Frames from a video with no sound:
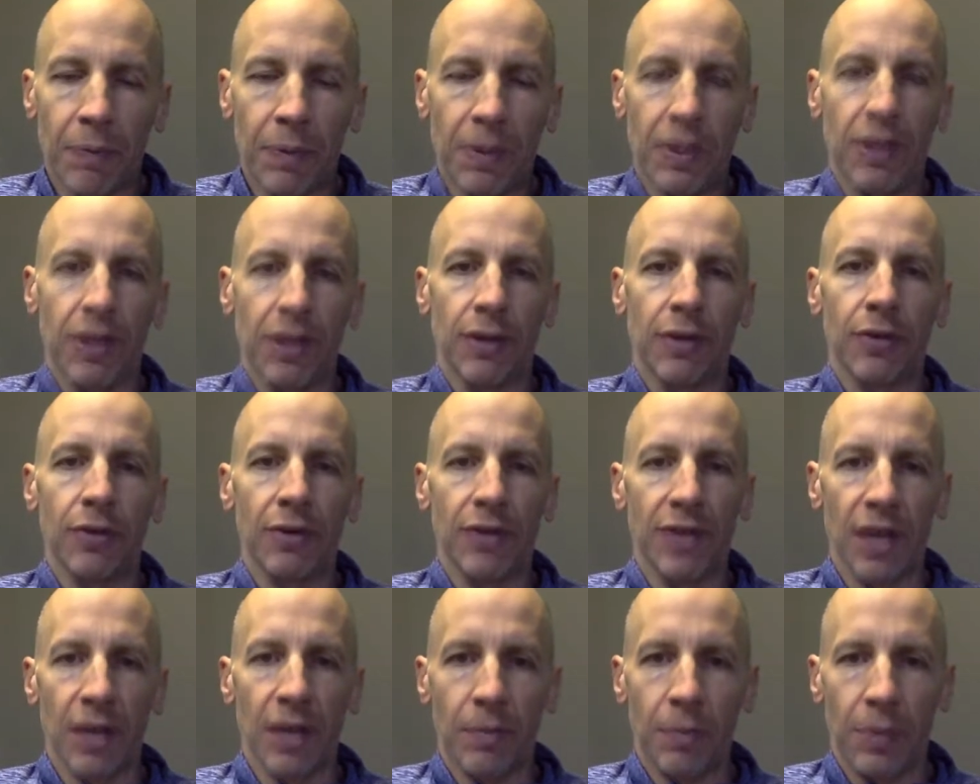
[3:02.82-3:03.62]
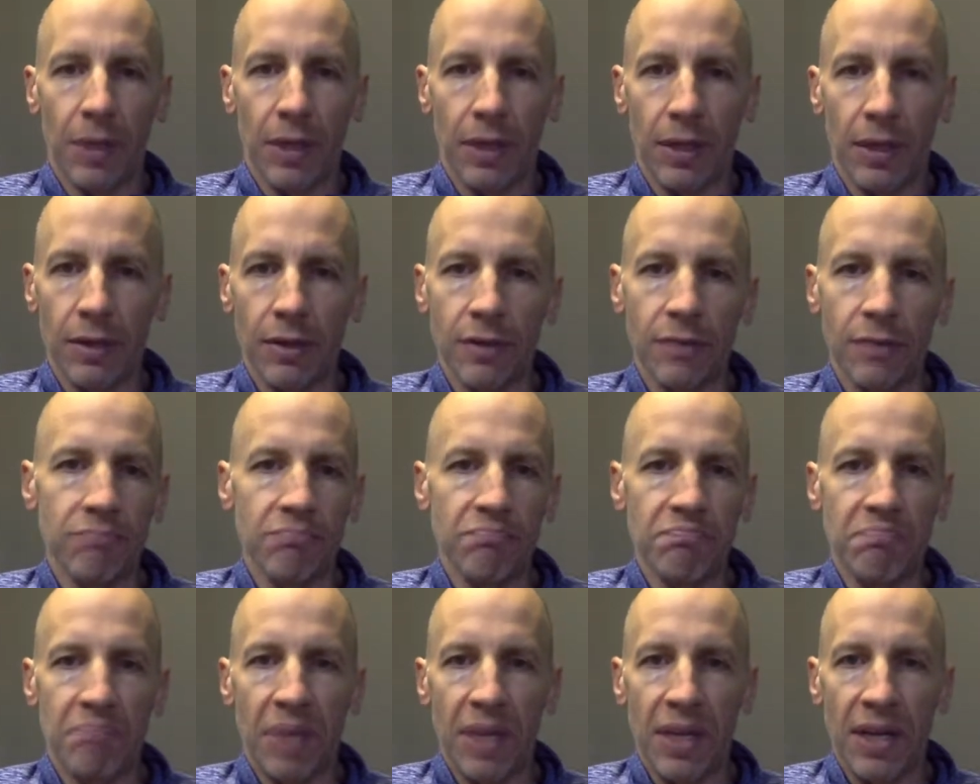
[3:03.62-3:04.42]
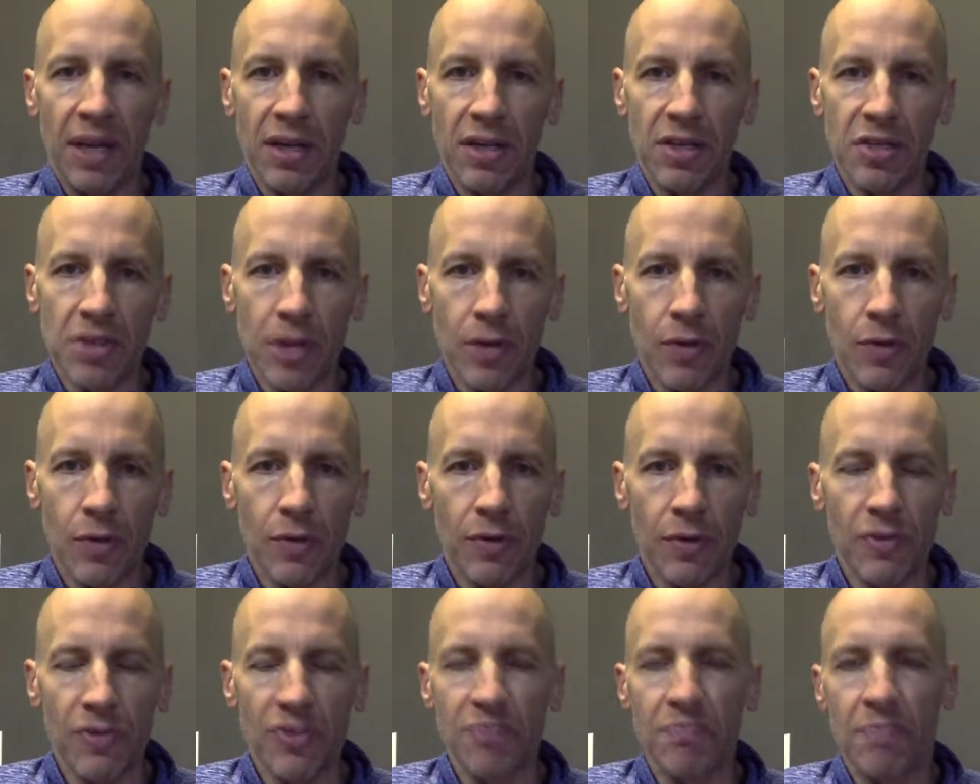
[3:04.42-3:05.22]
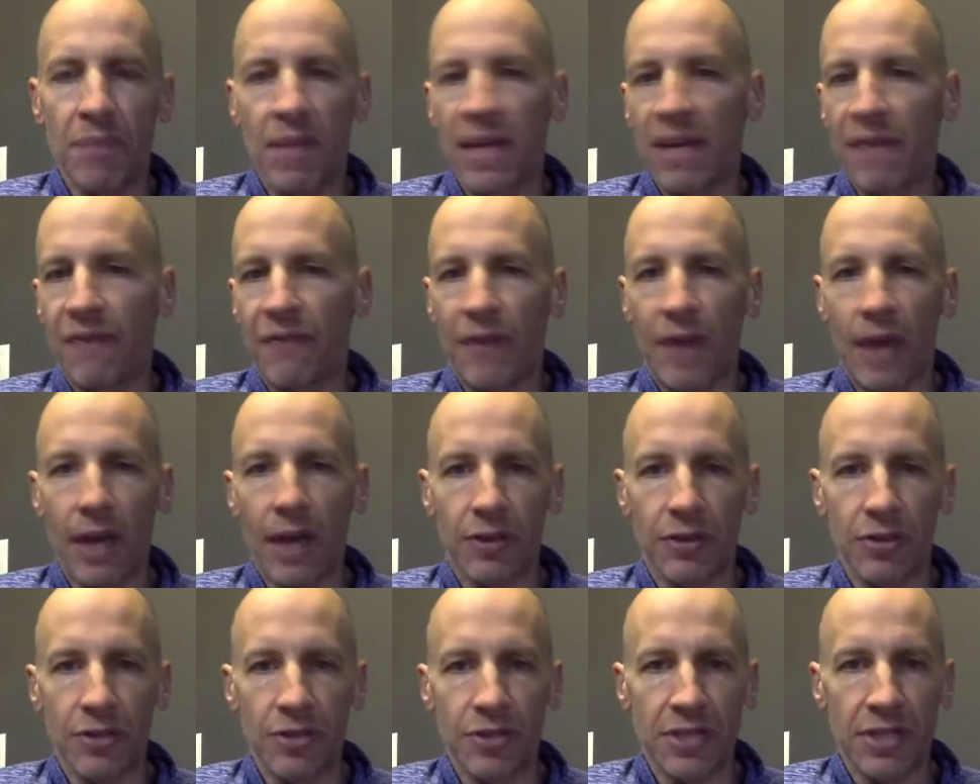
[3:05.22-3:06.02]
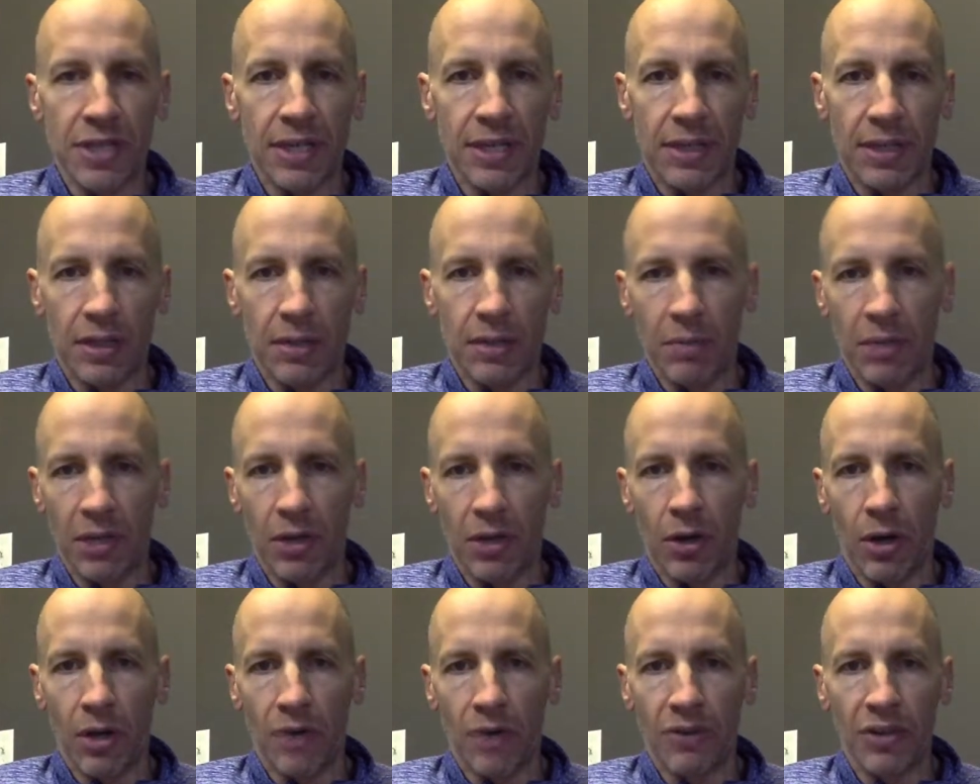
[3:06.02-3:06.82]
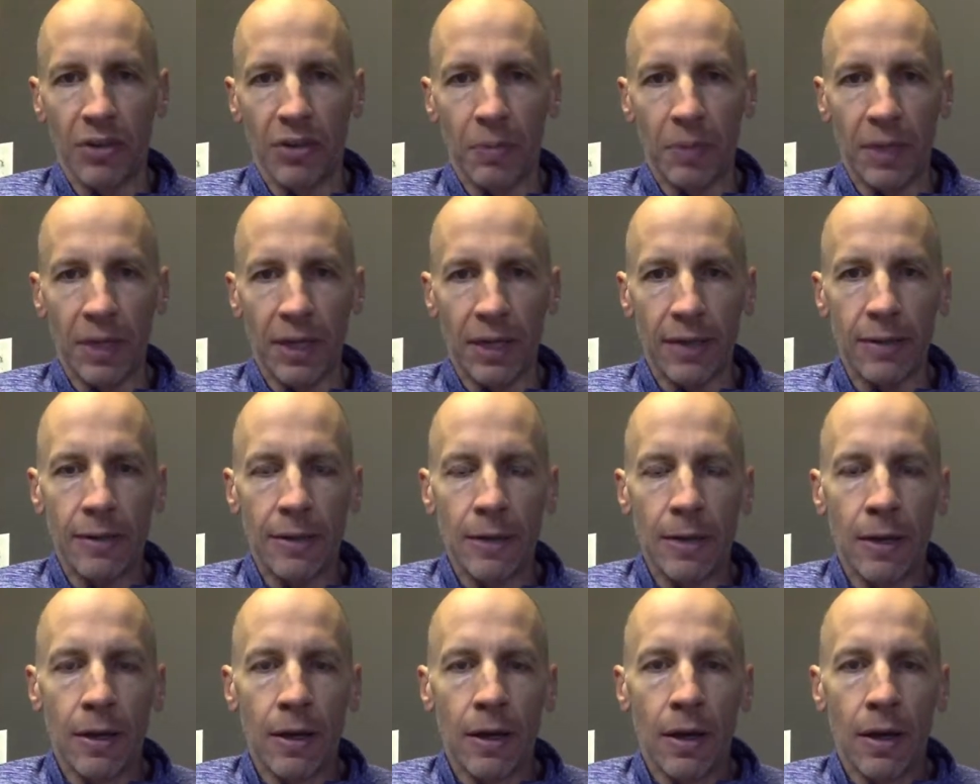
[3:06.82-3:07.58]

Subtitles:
pain or neck pain and pain in general, there's many factors that can be causing the pain,